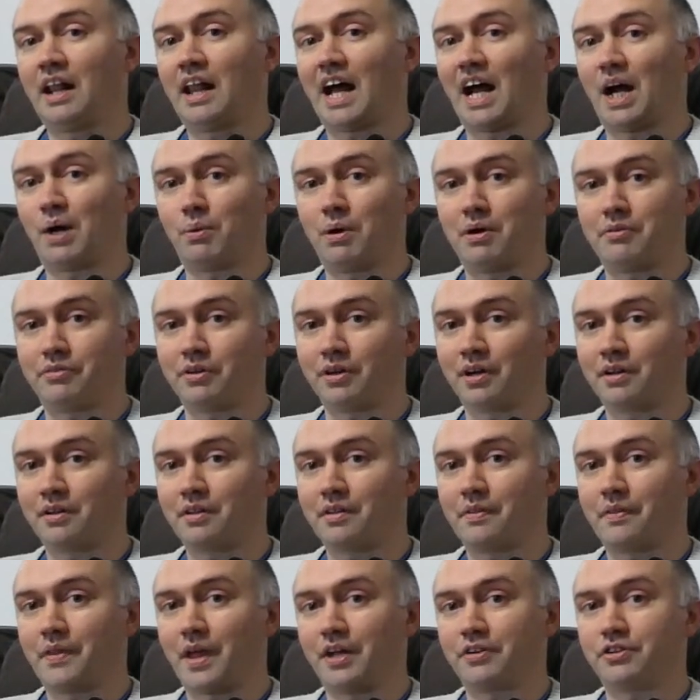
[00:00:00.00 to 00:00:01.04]
However,
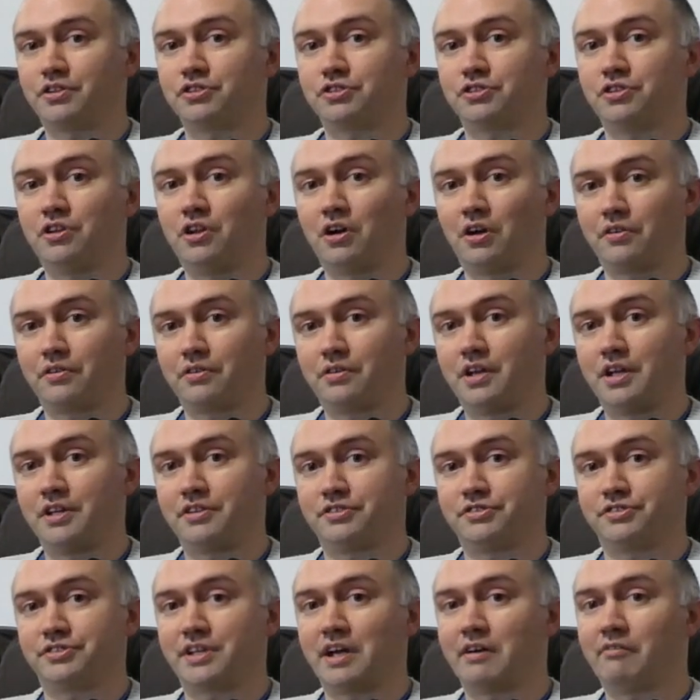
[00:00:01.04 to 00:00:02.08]
that does not
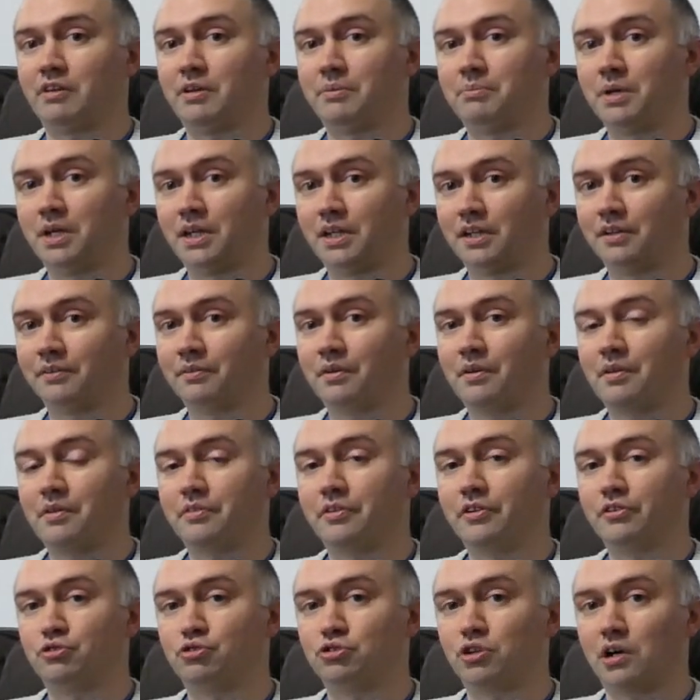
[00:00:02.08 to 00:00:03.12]
necessarily mean
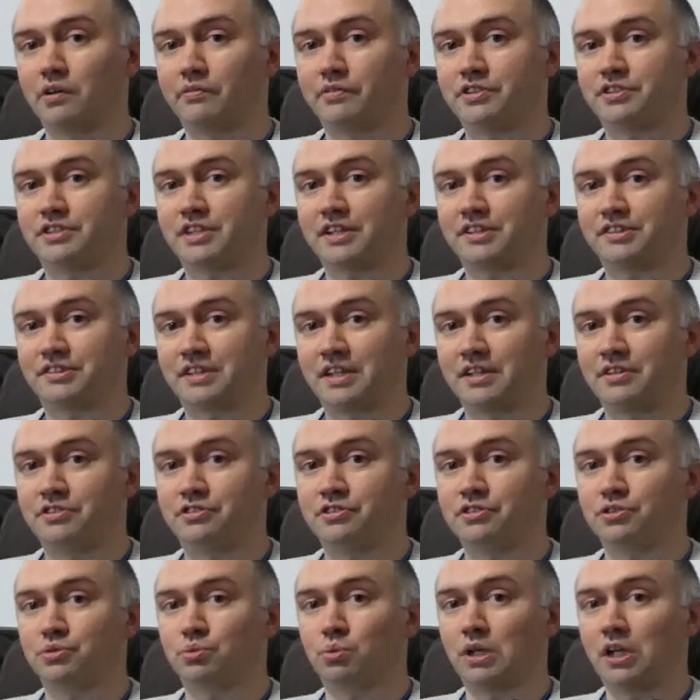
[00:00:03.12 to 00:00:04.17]
the driving test
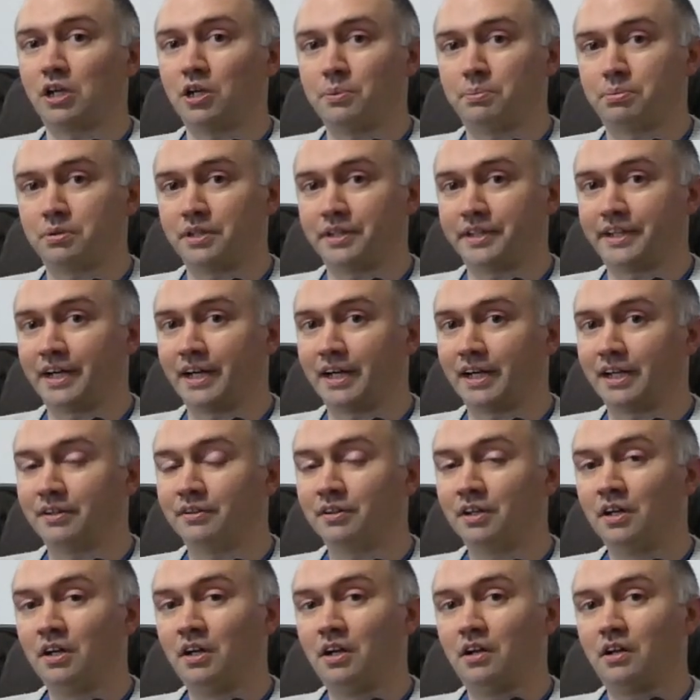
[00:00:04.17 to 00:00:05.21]
centres will open again
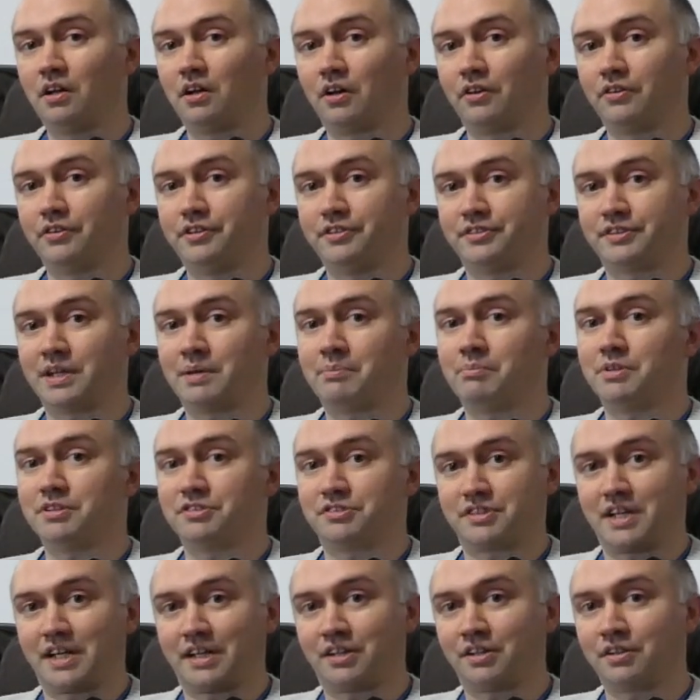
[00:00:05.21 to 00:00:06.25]
on December
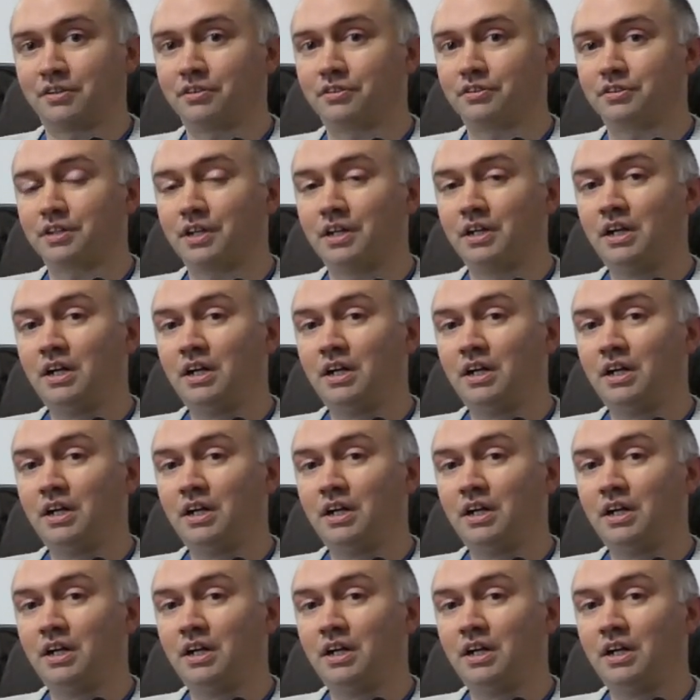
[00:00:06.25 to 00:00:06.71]
2nd.